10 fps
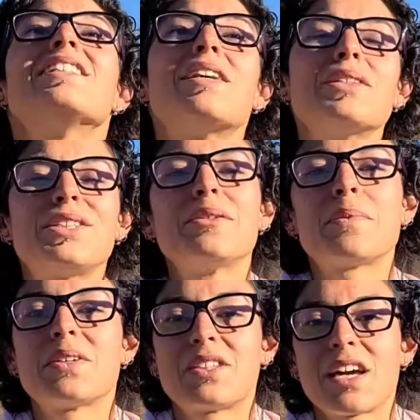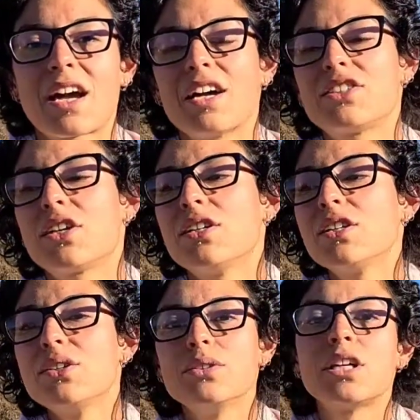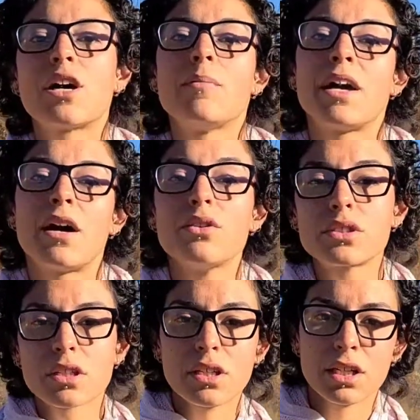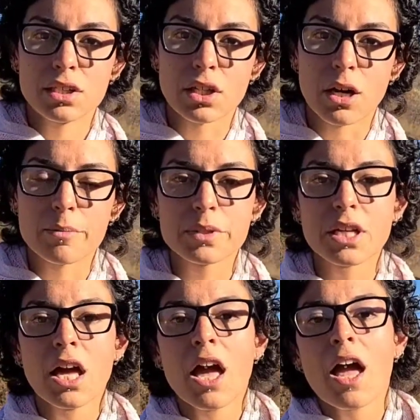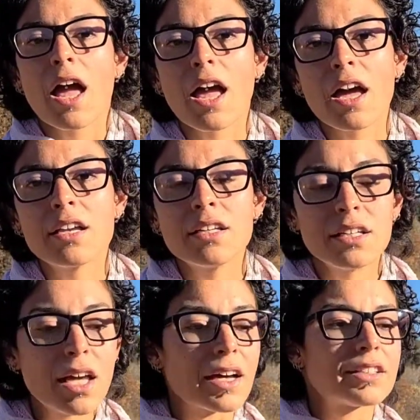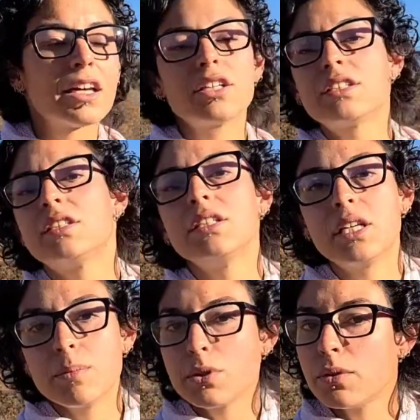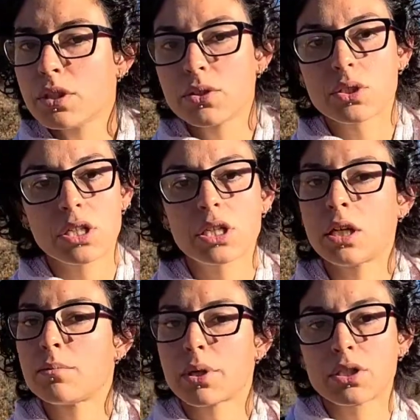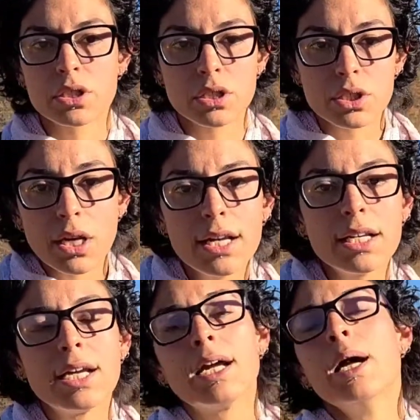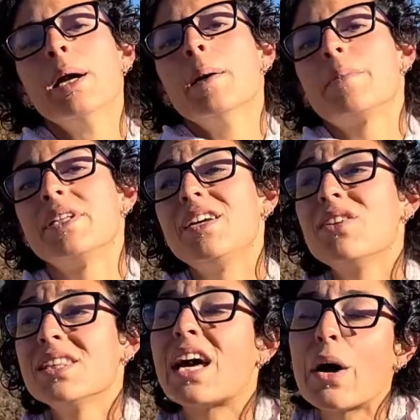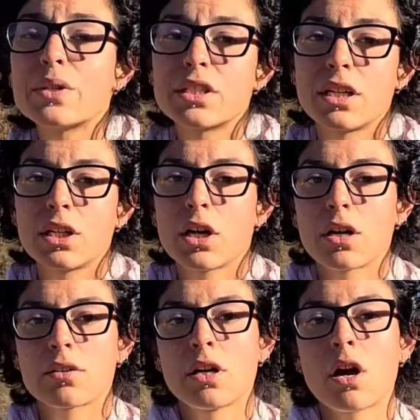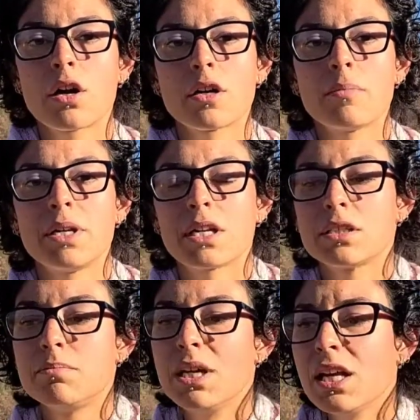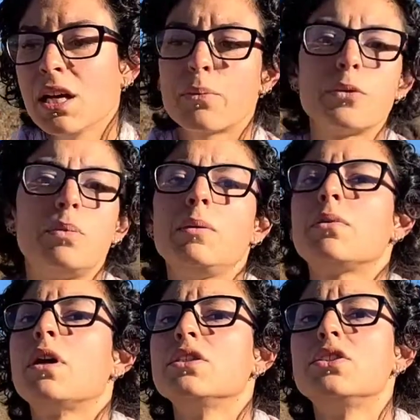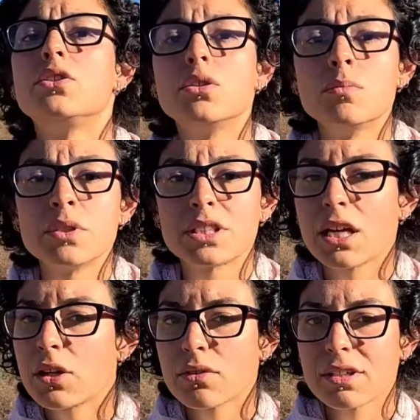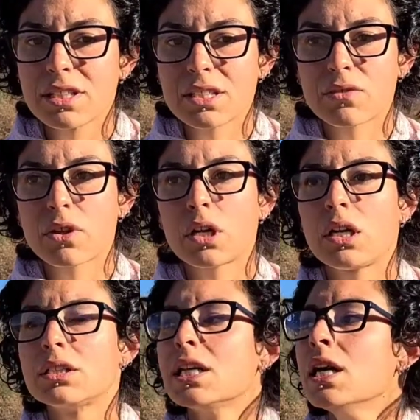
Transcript: I was super sick, I started losing all my house cleaning jobs. And yes, I could still keep doing nutrition and personal training, but even that was getting harder and harder because meeting up with people on Zoom was getting really difficult